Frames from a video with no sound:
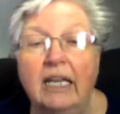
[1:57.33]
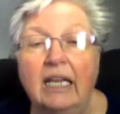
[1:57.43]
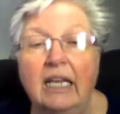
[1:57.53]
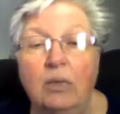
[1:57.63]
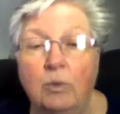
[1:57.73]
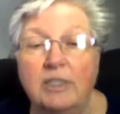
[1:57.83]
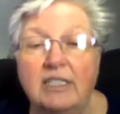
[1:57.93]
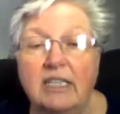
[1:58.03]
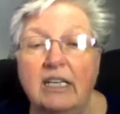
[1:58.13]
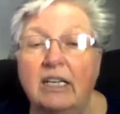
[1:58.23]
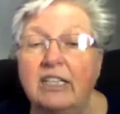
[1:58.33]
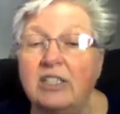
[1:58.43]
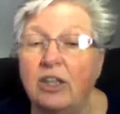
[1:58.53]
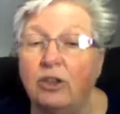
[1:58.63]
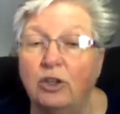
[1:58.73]
It is the
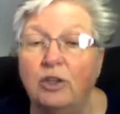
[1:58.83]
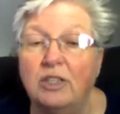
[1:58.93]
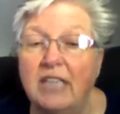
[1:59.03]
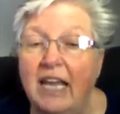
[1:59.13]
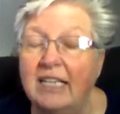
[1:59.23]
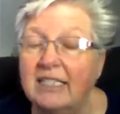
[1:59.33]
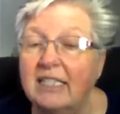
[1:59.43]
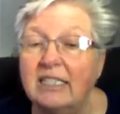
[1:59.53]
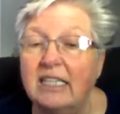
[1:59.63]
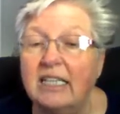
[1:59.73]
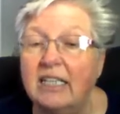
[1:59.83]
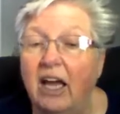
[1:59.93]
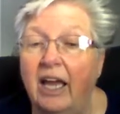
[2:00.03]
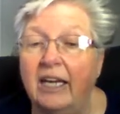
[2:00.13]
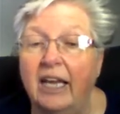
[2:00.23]
3rd day since he
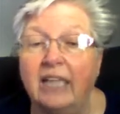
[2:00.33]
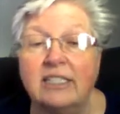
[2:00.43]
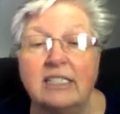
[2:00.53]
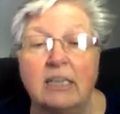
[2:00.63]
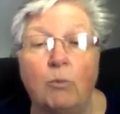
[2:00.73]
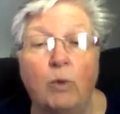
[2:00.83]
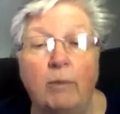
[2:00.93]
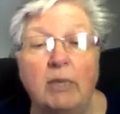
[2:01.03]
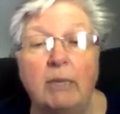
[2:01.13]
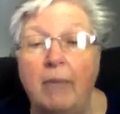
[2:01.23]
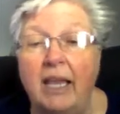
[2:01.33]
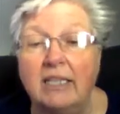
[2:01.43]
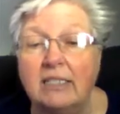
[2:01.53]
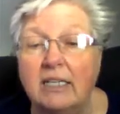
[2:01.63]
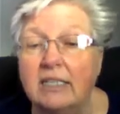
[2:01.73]
died, and some women
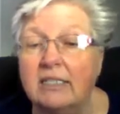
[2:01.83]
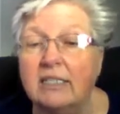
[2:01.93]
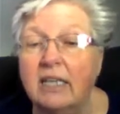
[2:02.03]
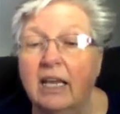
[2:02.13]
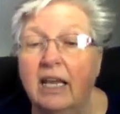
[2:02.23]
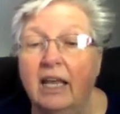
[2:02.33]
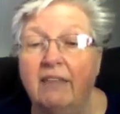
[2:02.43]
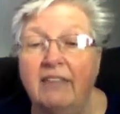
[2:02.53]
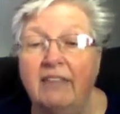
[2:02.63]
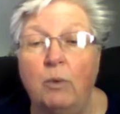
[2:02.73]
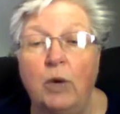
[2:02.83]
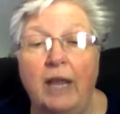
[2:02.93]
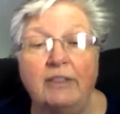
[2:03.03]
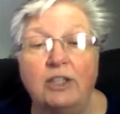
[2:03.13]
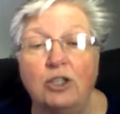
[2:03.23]
amazed us. They at
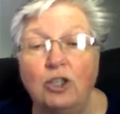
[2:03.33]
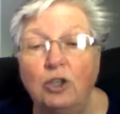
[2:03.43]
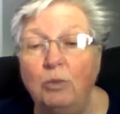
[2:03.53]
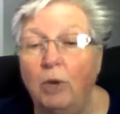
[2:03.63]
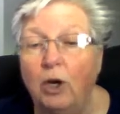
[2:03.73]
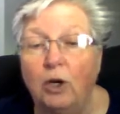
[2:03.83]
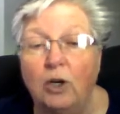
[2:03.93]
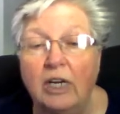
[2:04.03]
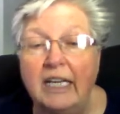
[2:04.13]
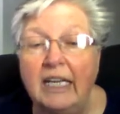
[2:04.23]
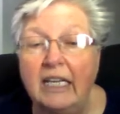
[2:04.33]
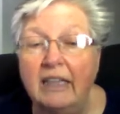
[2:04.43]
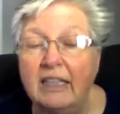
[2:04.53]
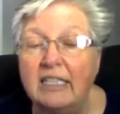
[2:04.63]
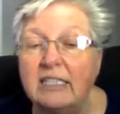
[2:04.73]
the tomb early
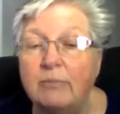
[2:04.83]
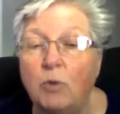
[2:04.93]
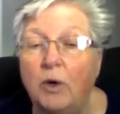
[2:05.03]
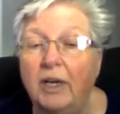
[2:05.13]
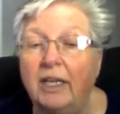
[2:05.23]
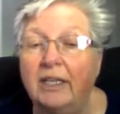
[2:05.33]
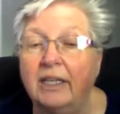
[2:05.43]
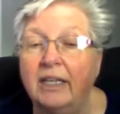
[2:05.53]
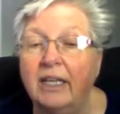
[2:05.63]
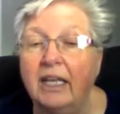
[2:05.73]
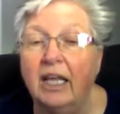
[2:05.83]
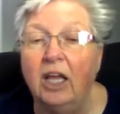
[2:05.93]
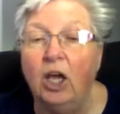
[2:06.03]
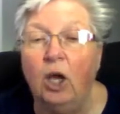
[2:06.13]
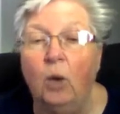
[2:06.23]
this morning.
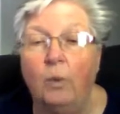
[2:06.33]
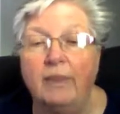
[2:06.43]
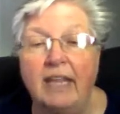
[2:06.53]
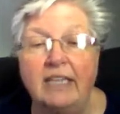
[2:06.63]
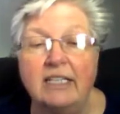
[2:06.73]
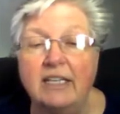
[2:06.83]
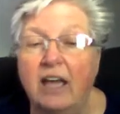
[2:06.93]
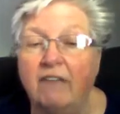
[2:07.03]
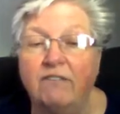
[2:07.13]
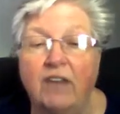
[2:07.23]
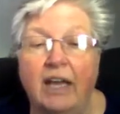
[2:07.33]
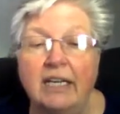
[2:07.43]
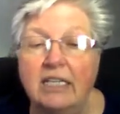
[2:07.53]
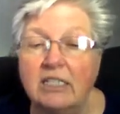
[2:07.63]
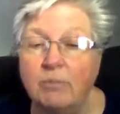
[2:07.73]
When they did not find
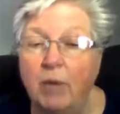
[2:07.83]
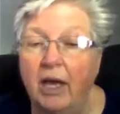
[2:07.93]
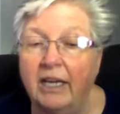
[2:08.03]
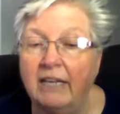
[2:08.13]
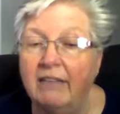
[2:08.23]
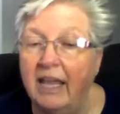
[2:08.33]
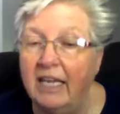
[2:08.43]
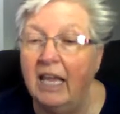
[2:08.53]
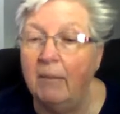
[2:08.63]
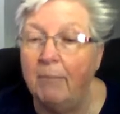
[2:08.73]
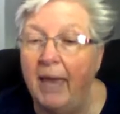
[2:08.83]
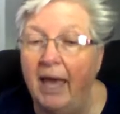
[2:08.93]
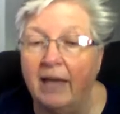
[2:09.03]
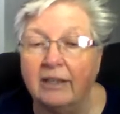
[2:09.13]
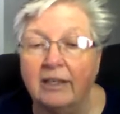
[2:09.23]
his body, they came
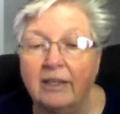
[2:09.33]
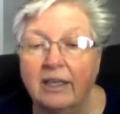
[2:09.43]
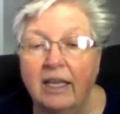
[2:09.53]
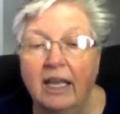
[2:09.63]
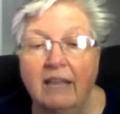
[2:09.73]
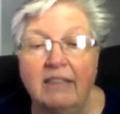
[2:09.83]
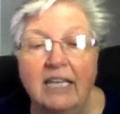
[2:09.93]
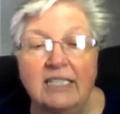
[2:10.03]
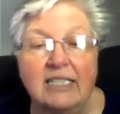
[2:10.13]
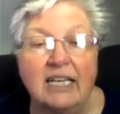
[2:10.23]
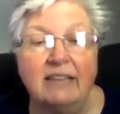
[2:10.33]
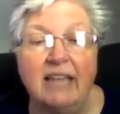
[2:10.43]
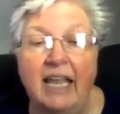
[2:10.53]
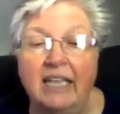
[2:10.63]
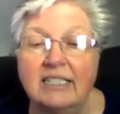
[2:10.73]
back. They said they
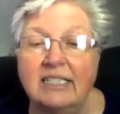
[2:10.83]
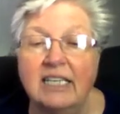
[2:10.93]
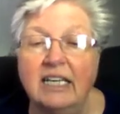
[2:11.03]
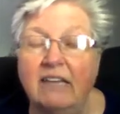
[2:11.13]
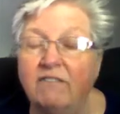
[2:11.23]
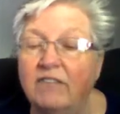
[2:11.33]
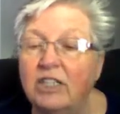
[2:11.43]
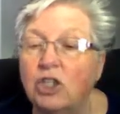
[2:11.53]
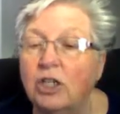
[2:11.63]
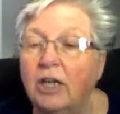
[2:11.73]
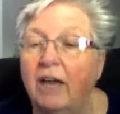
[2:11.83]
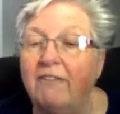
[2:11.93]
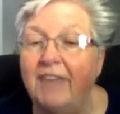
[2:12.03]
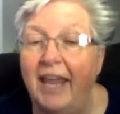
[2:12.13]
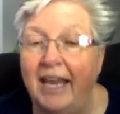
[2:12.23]
had seen a vision of
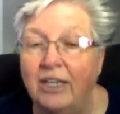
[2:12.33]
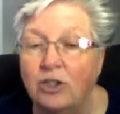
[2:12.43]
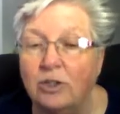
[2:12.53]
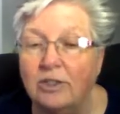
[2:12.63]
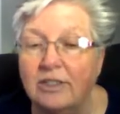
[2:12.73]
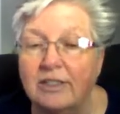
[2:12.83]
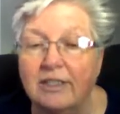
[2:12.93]
angels.